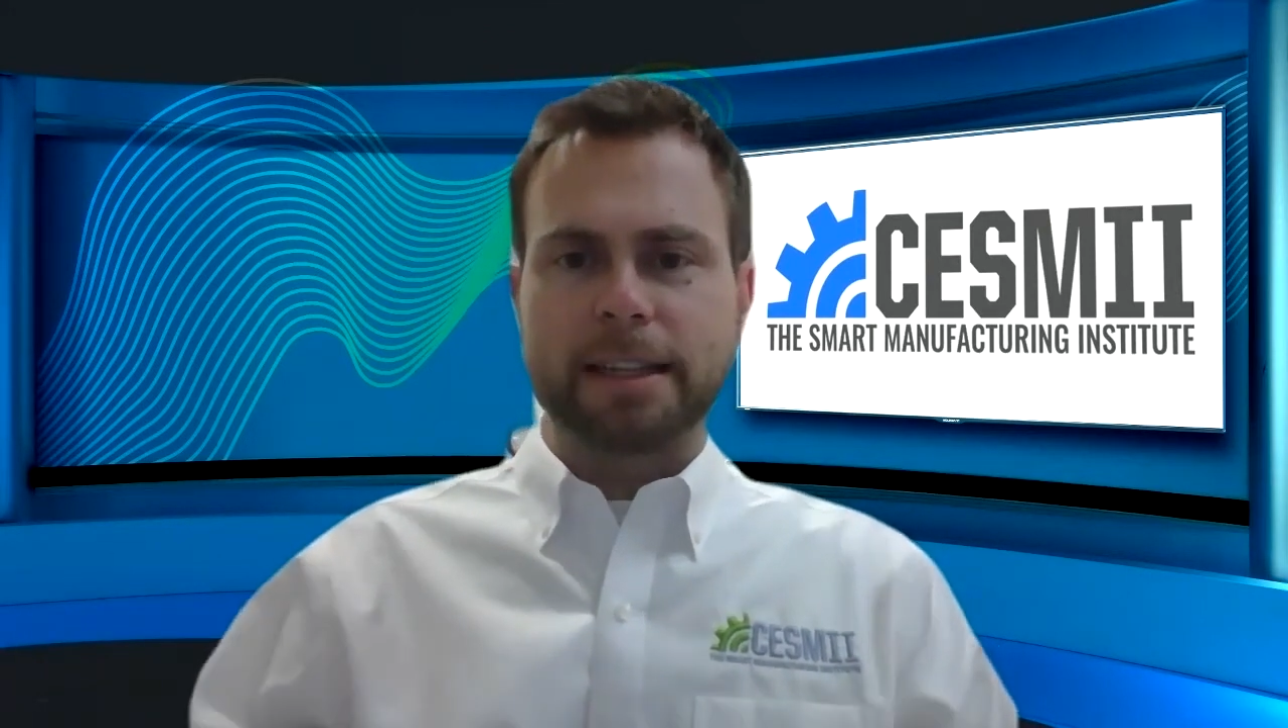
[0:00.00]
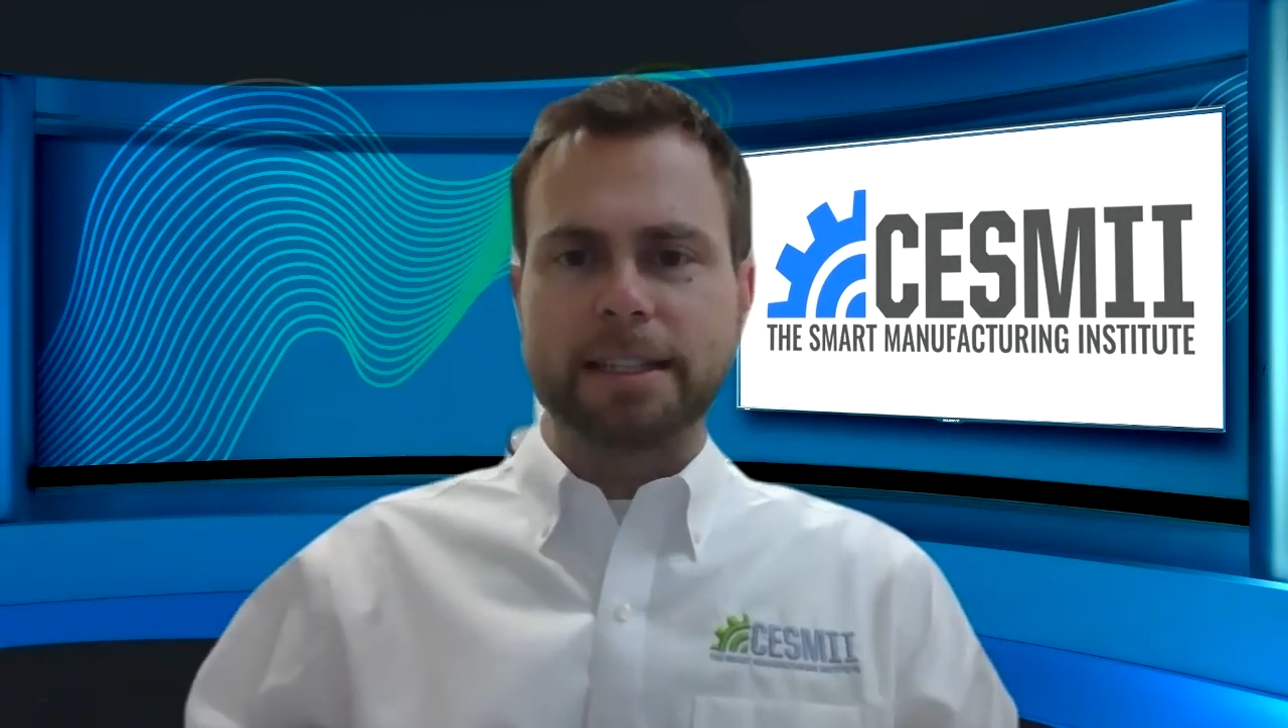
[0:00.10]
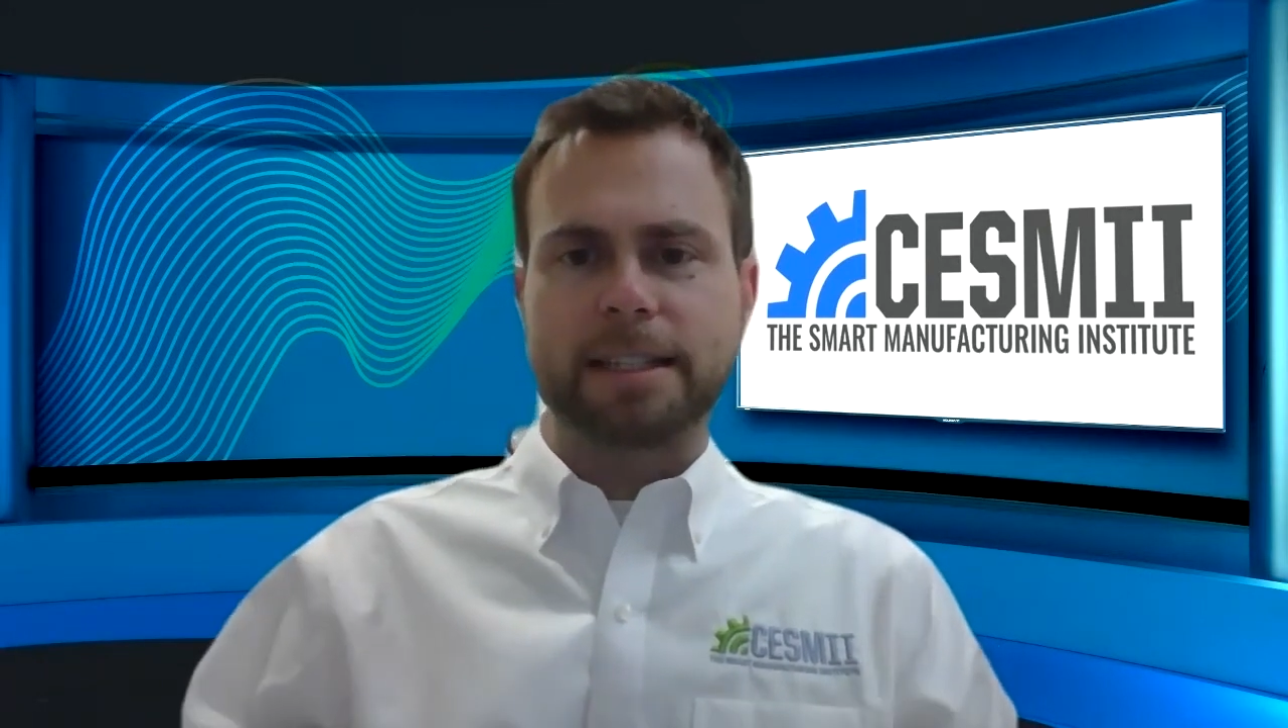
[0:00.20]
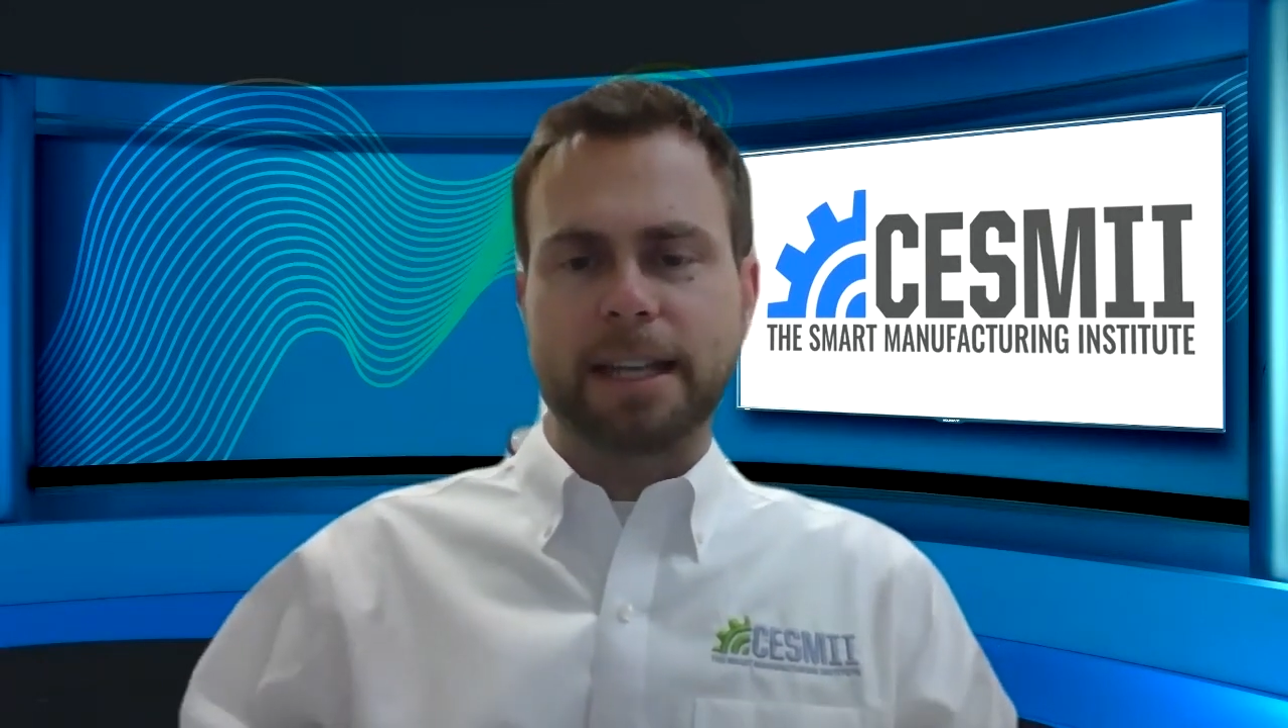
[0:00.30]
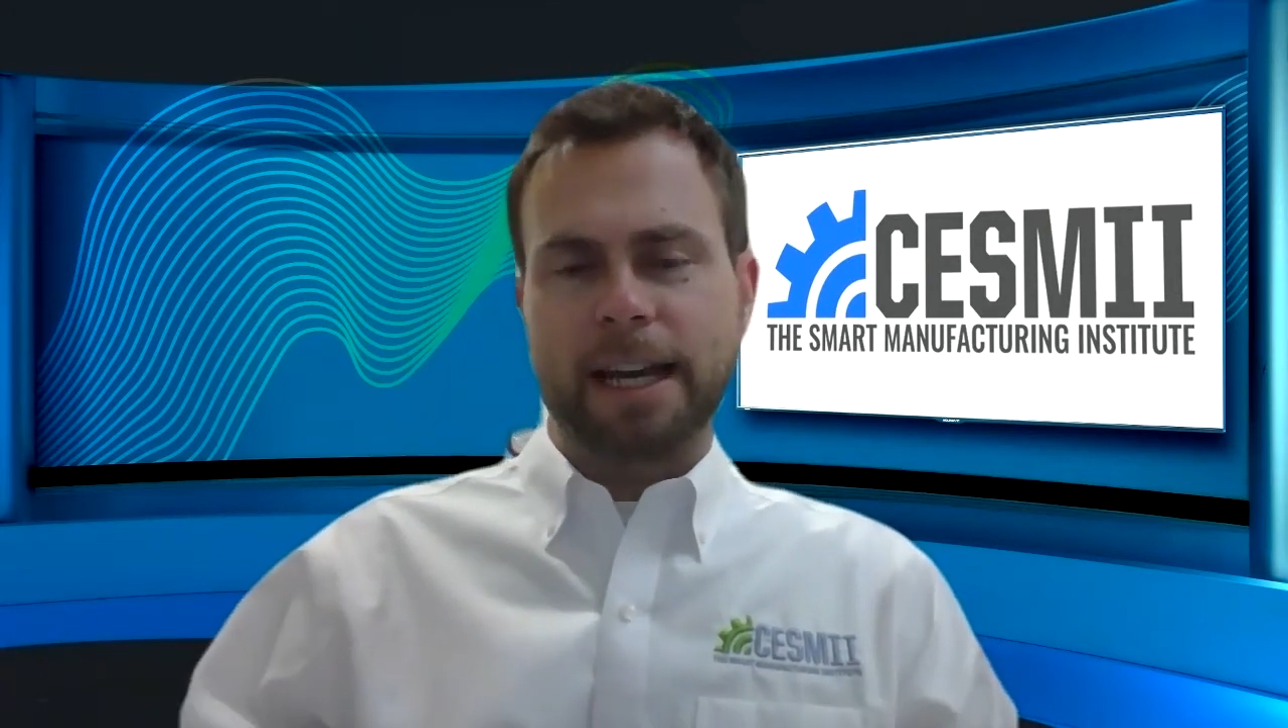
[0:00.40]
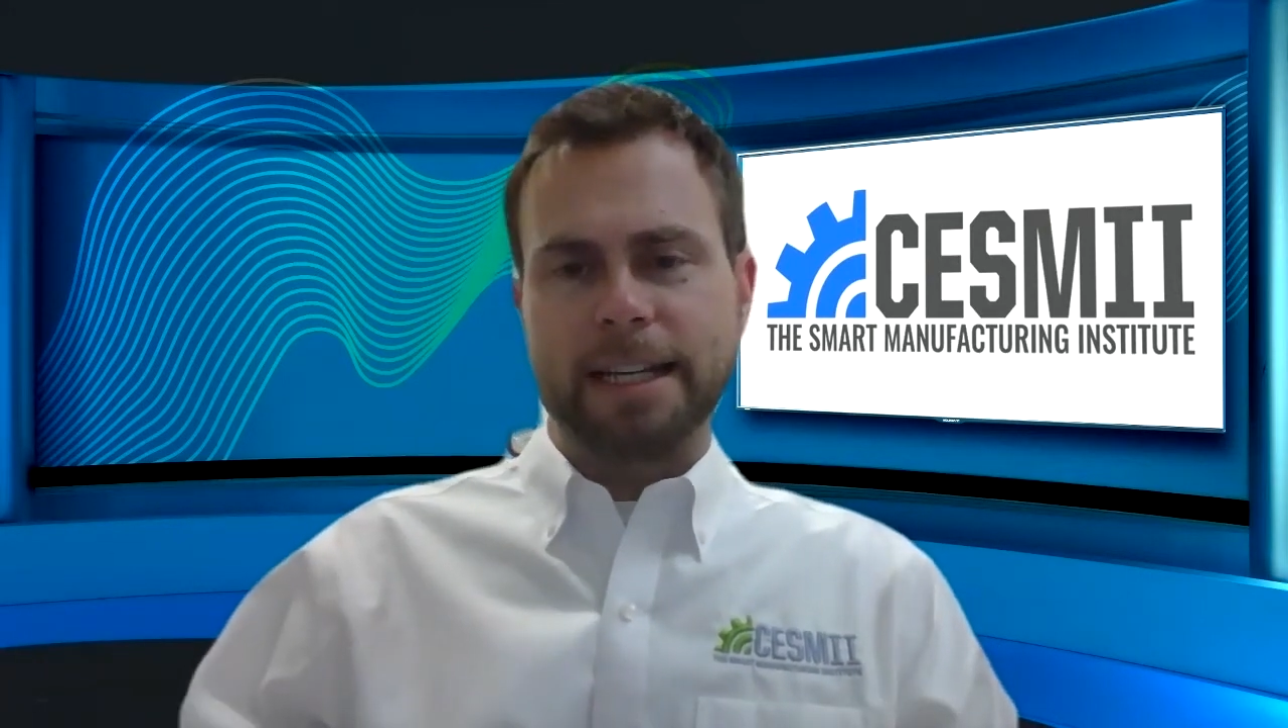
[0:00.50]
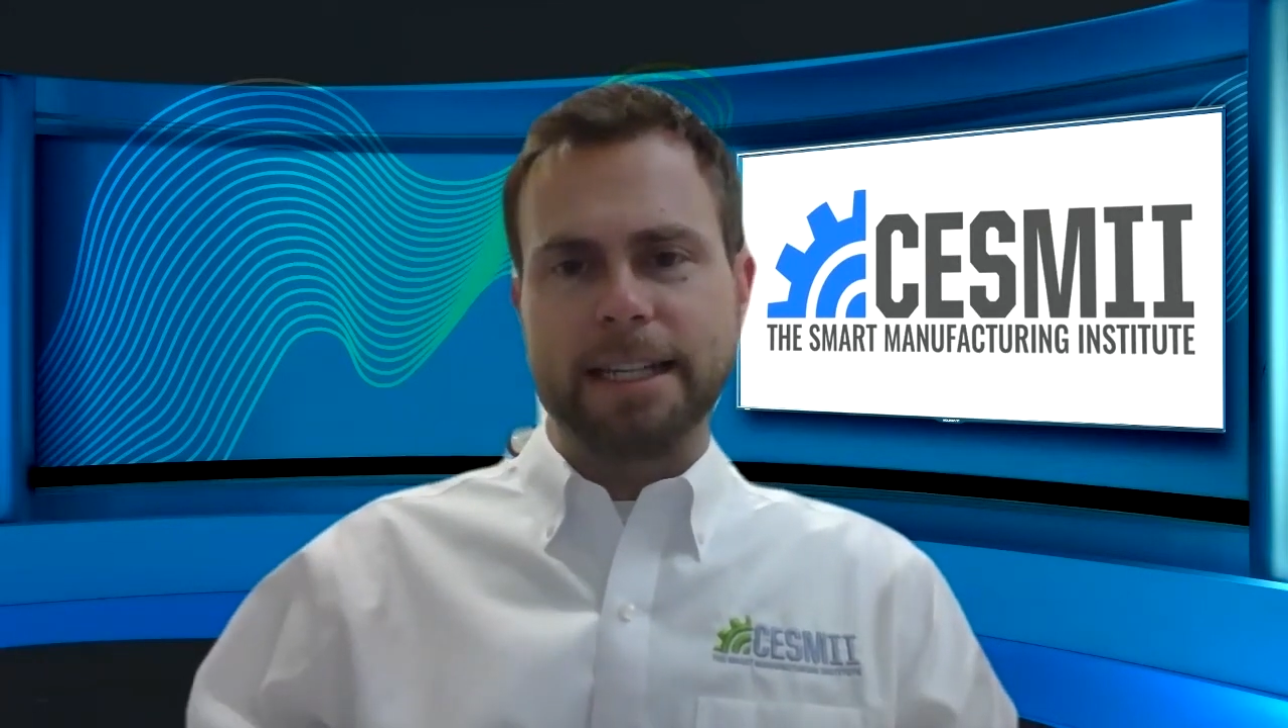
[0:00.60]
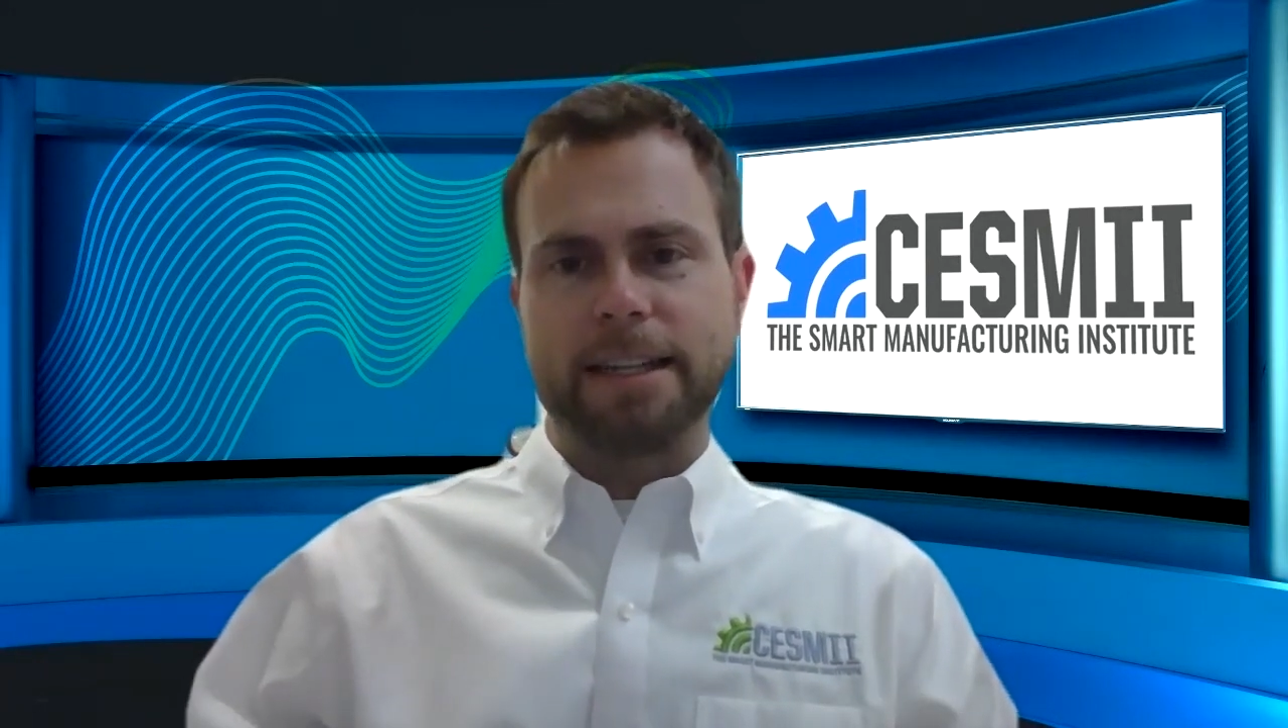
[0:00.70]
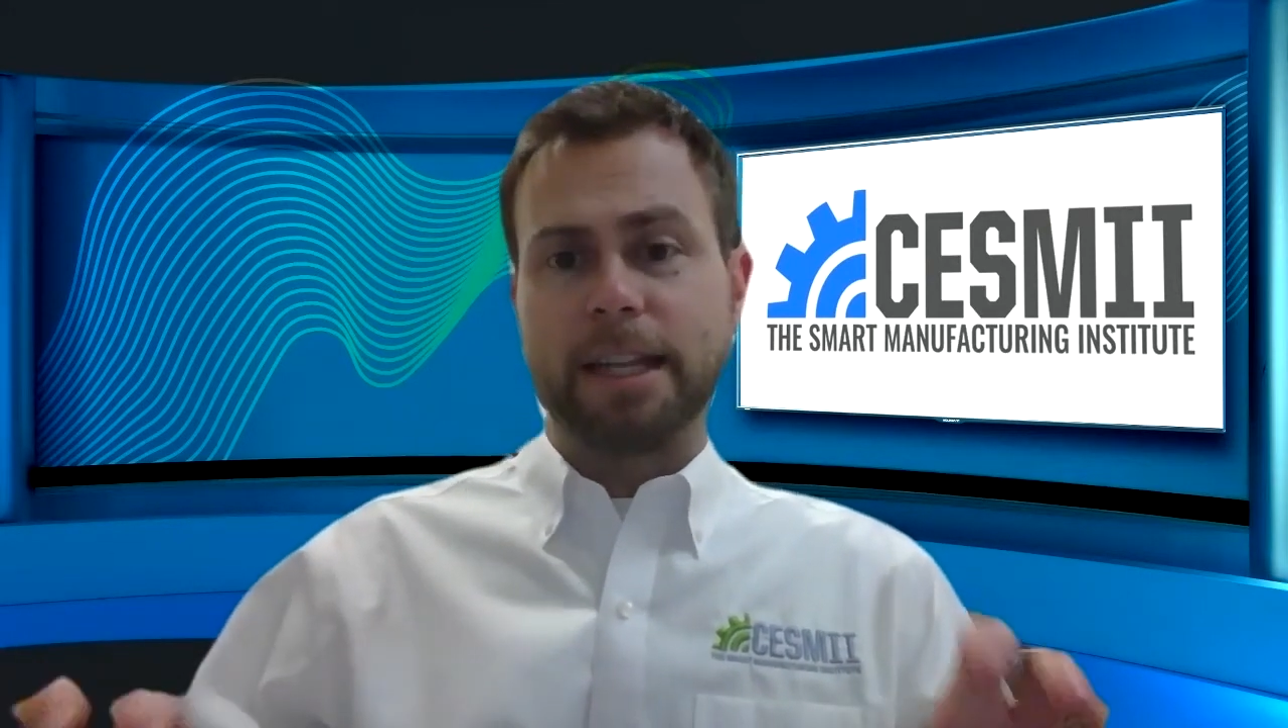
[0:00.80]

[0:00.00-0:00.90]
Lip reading: this idea